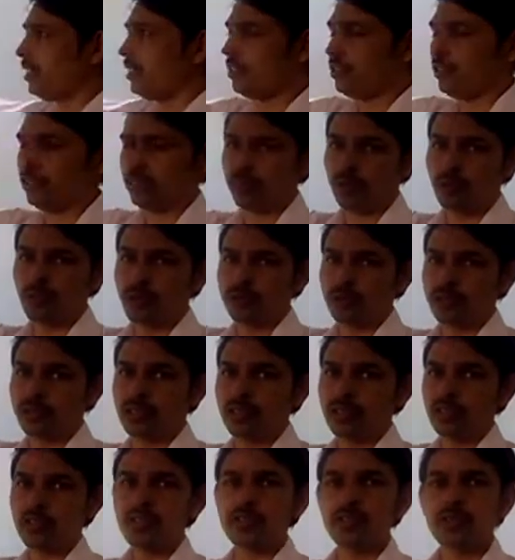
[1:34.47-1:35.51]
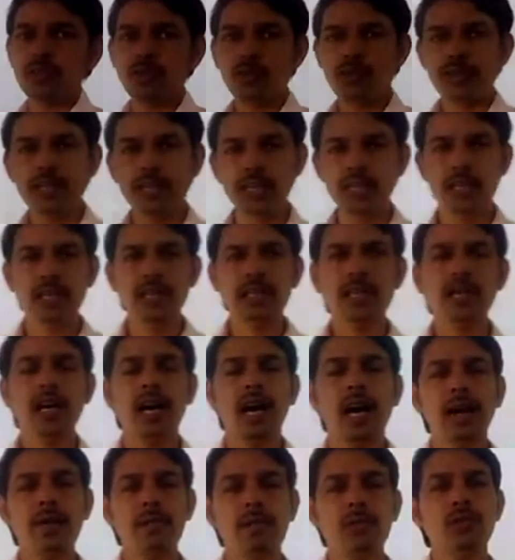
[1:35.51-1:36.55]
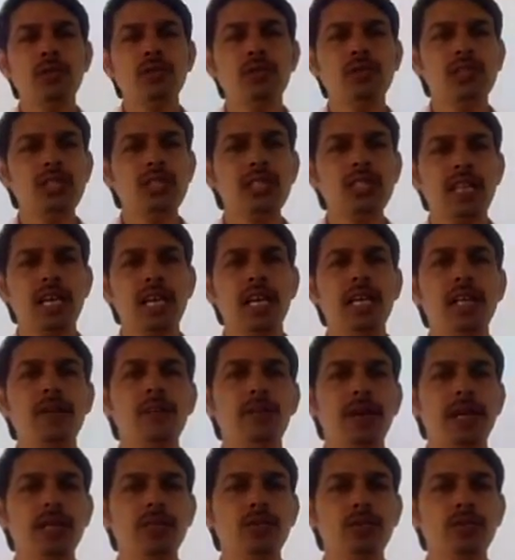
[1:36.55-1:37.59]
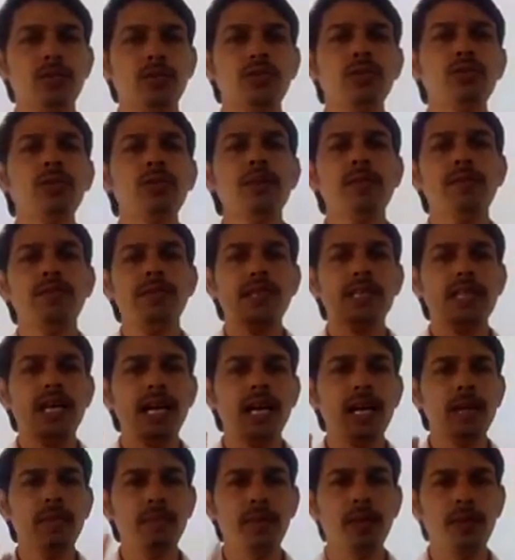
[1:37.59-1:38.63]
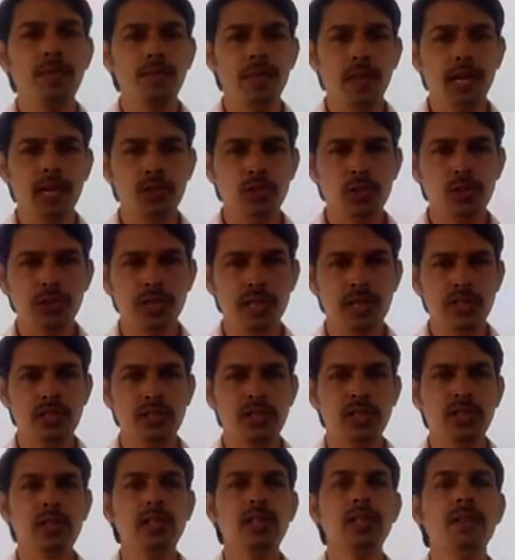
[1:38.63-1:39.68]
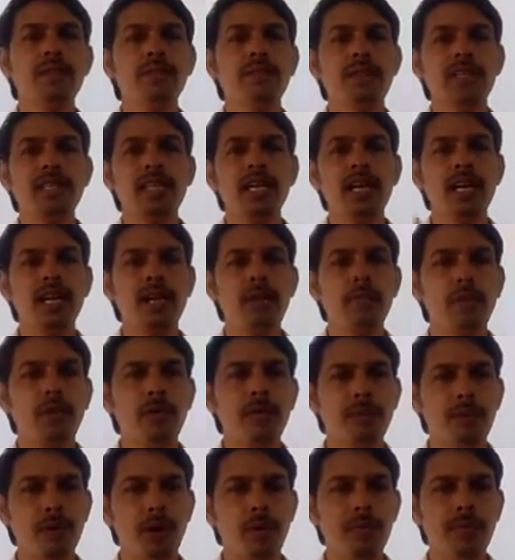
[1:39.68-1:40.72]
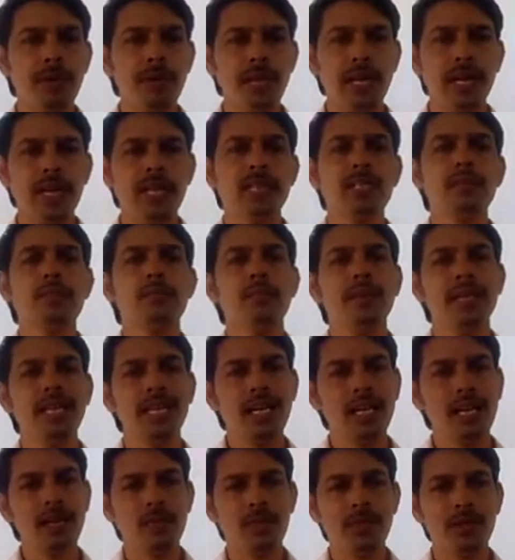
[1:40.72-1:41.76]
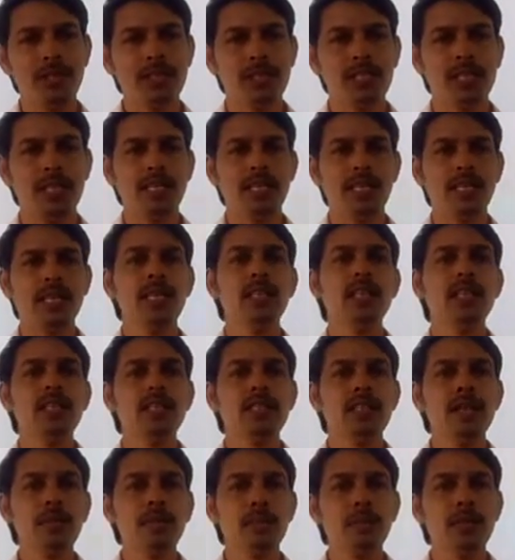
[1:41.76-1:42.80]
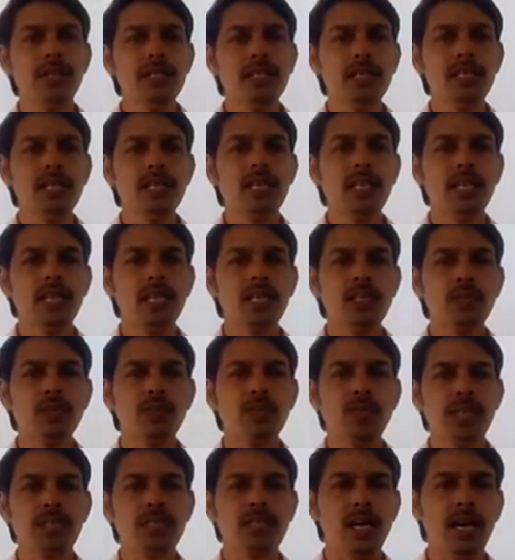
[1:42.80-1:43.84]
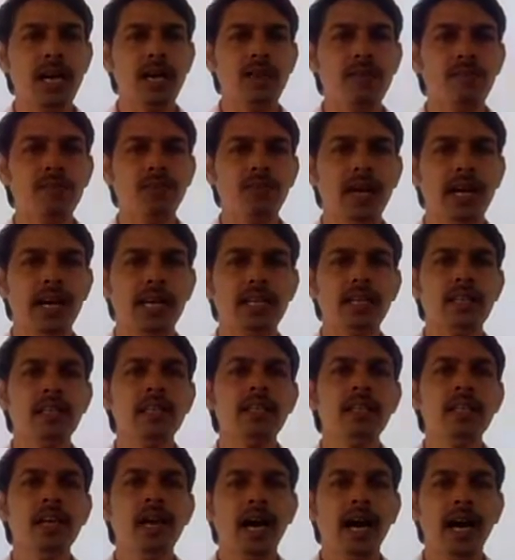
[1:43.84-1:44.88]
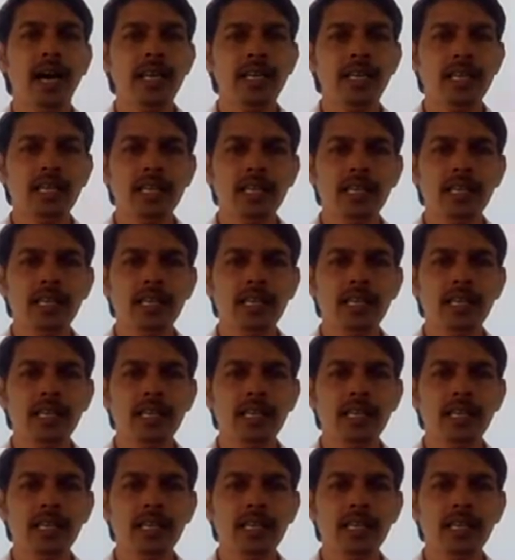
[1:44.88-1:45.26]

a resource? So here I want to just clarify to you, with the help of education, with the help of proper health, medical facility, the person is fit and fine and